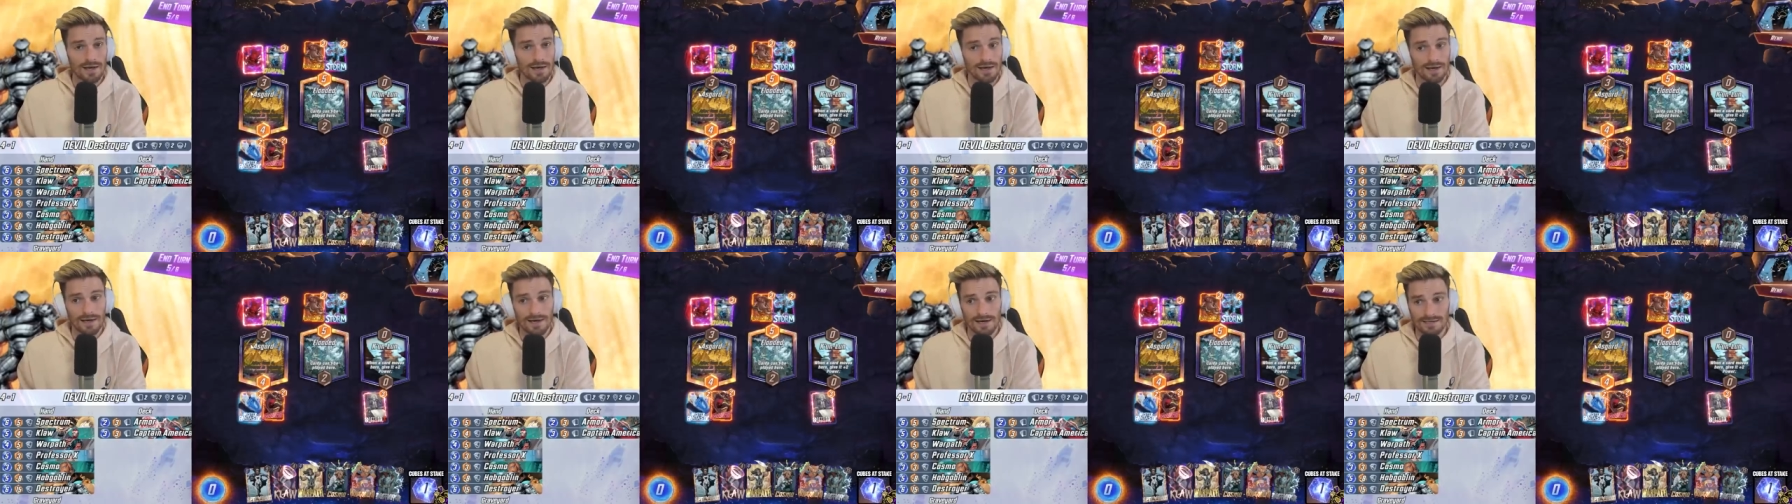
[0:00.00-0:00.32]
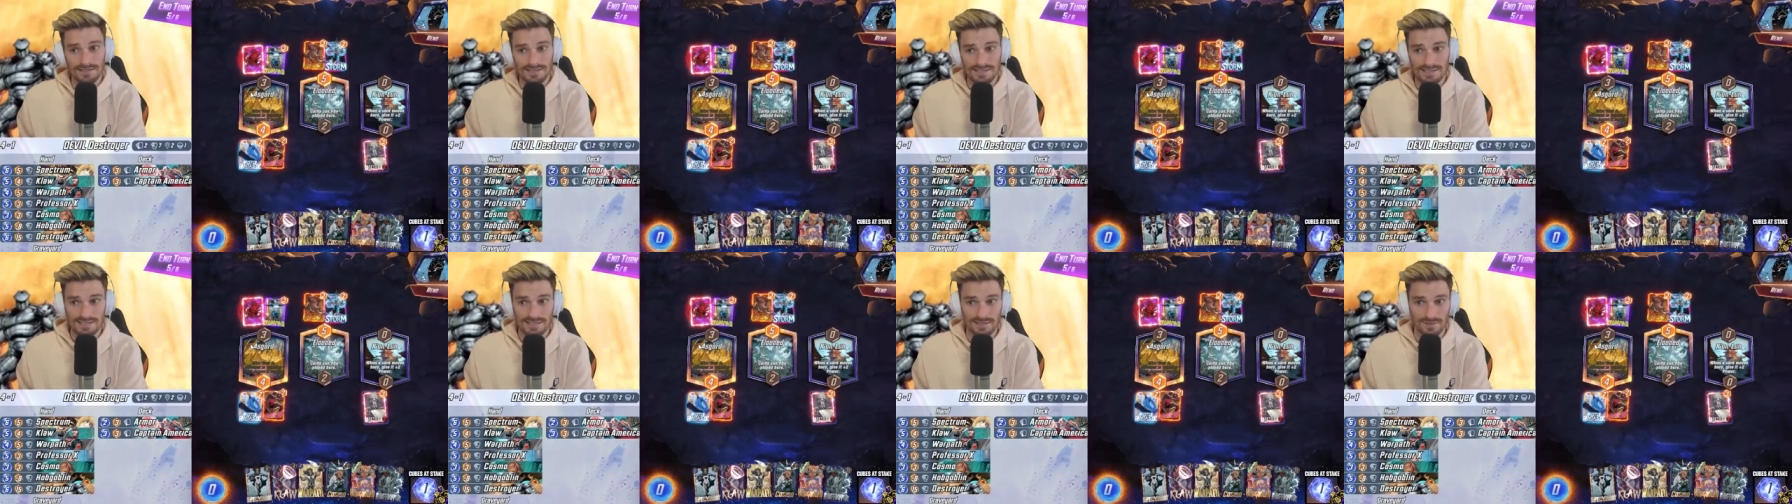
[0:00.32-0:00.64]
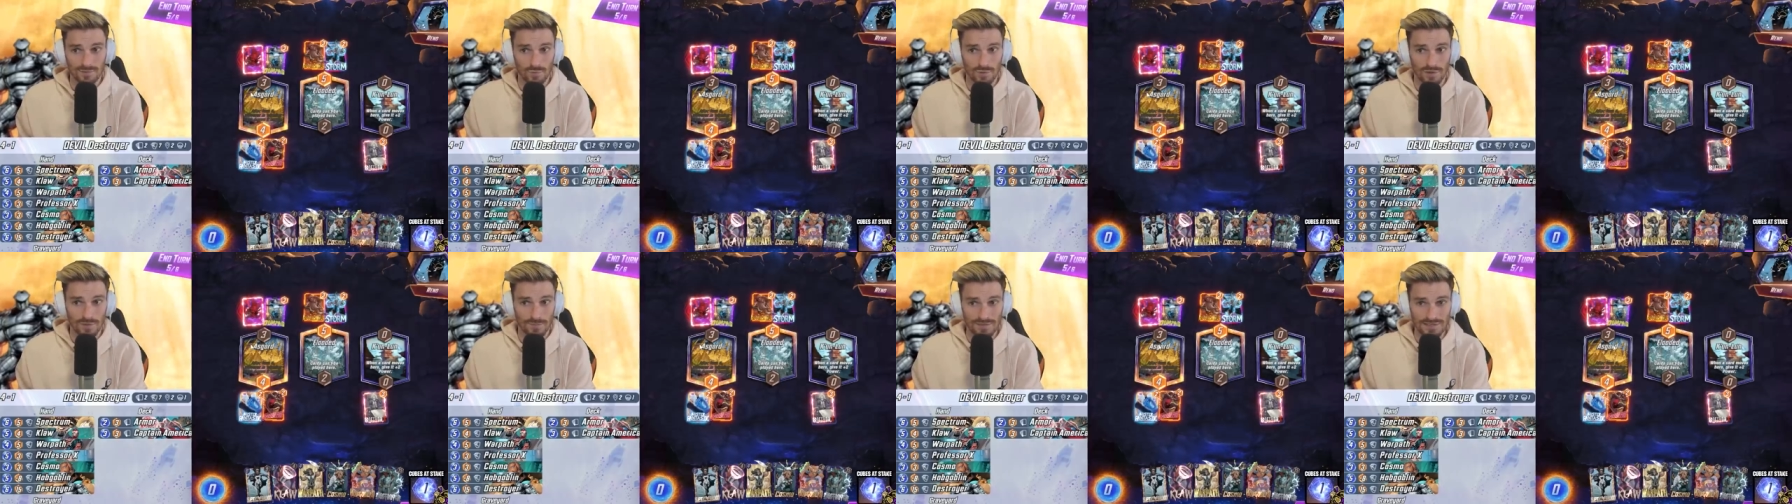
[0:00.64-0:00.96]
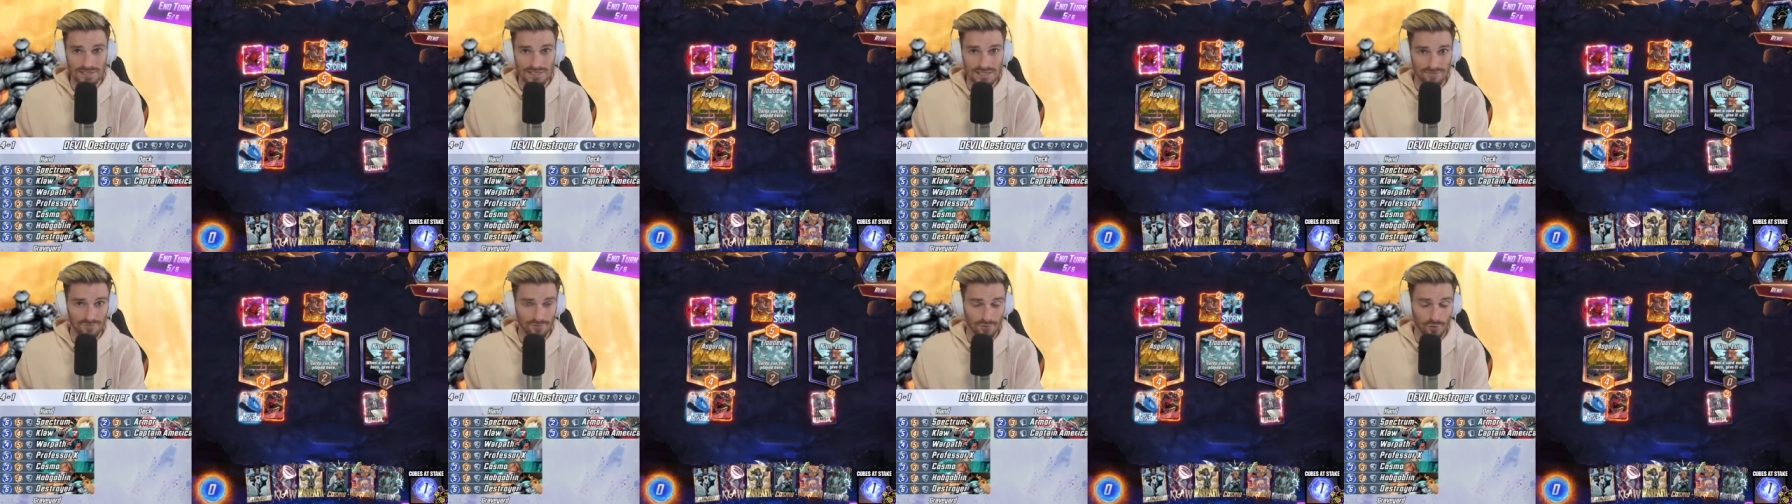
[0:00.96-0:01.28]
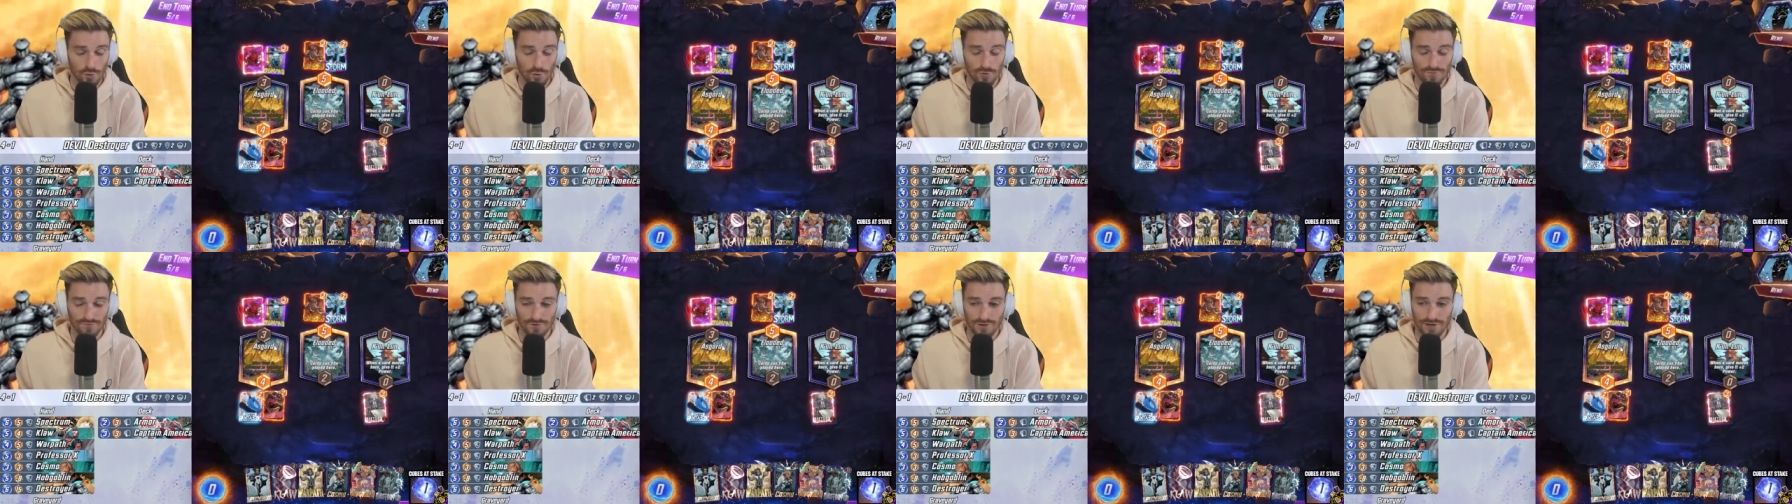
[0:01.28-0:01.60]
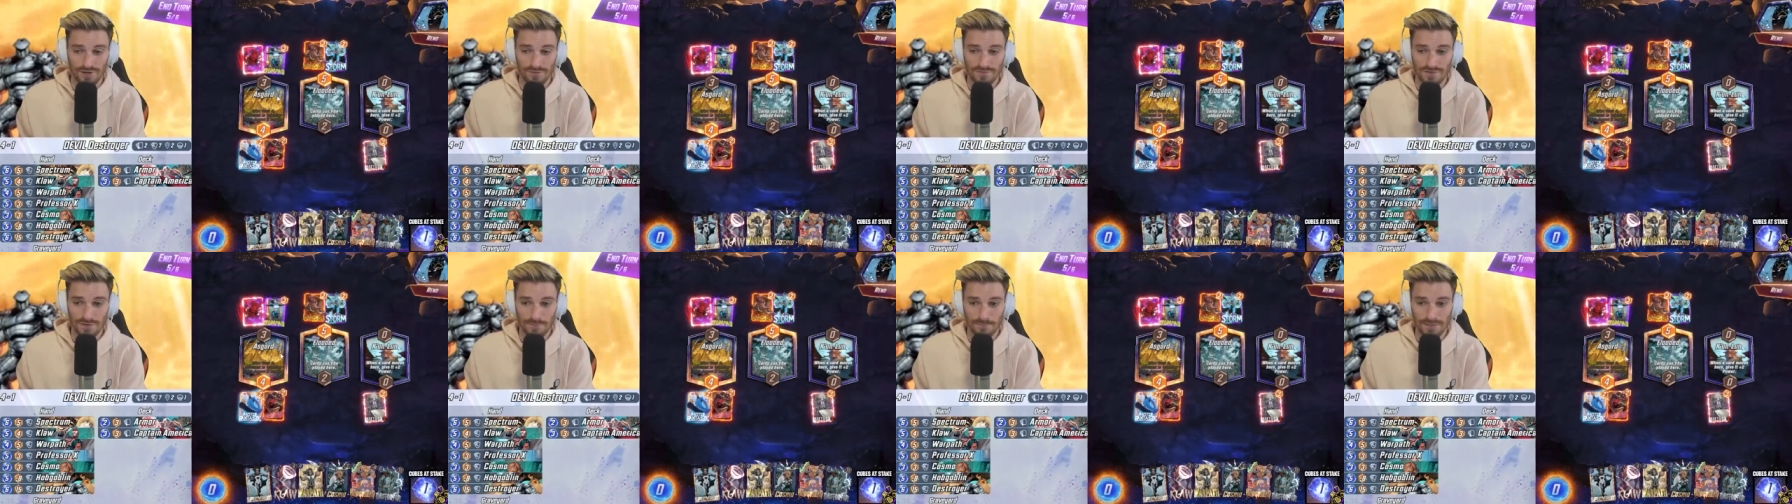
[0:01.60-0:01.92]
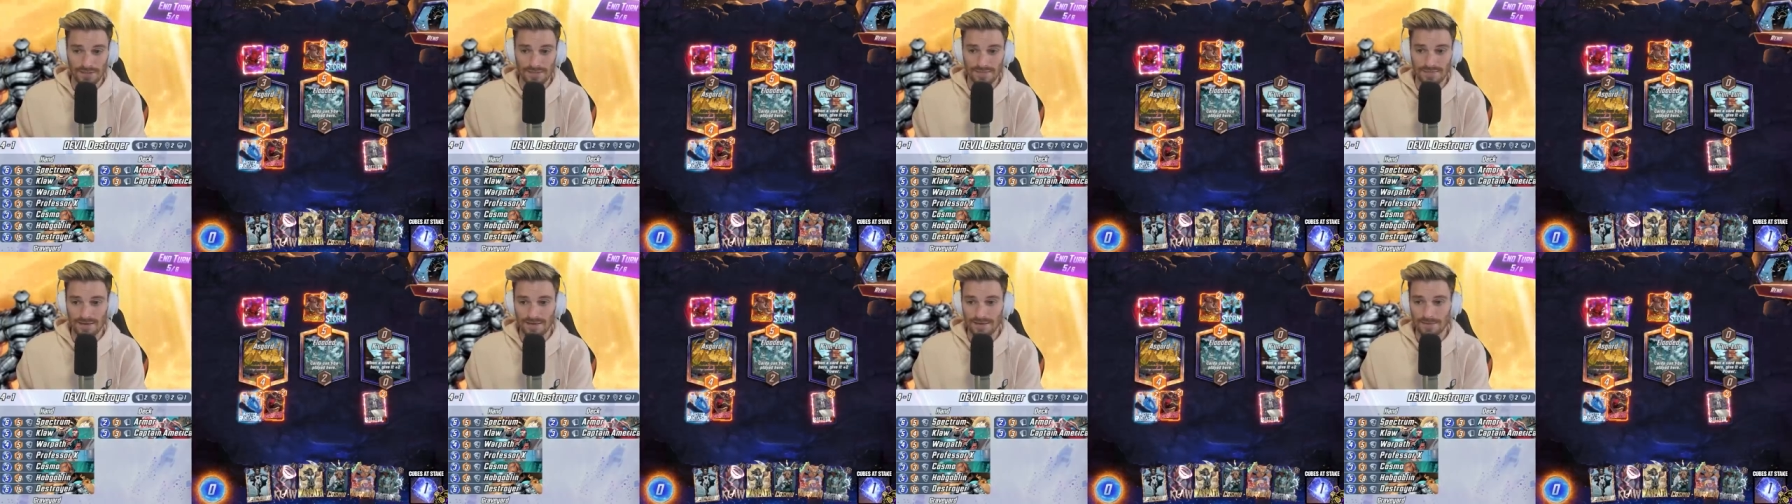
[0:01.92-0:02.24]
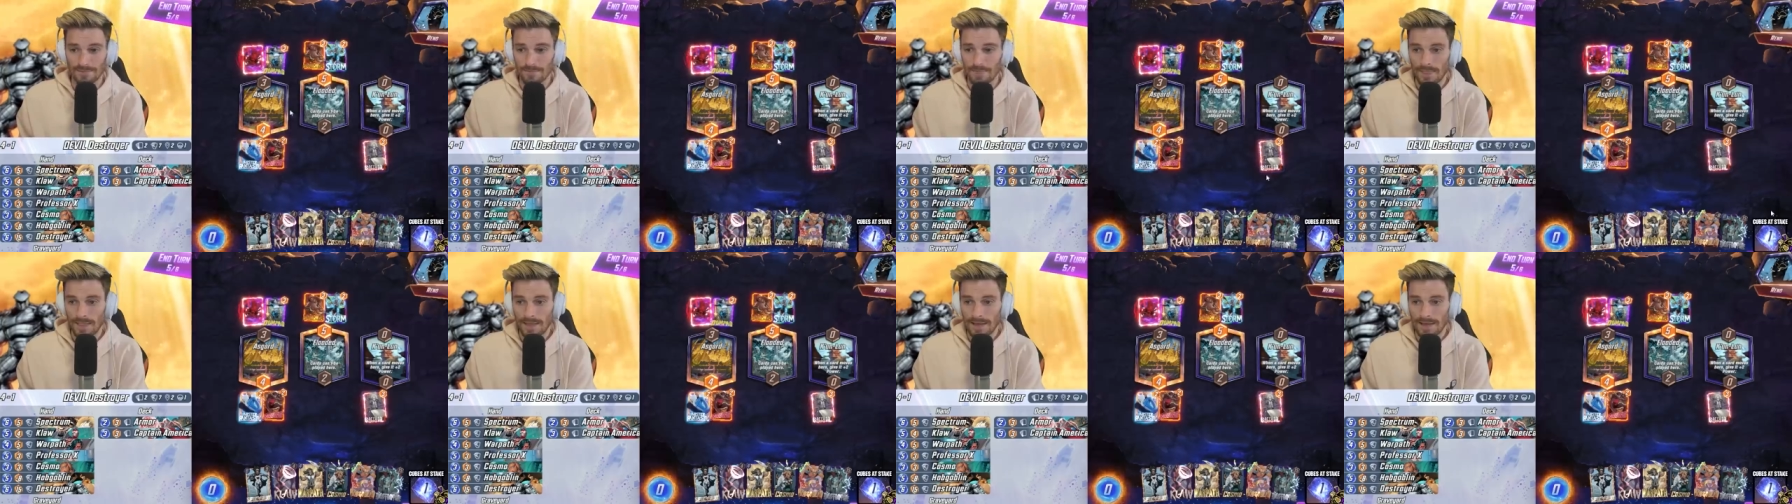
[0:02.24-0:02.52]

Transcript: Uh, still would have been difficult for him to beat that.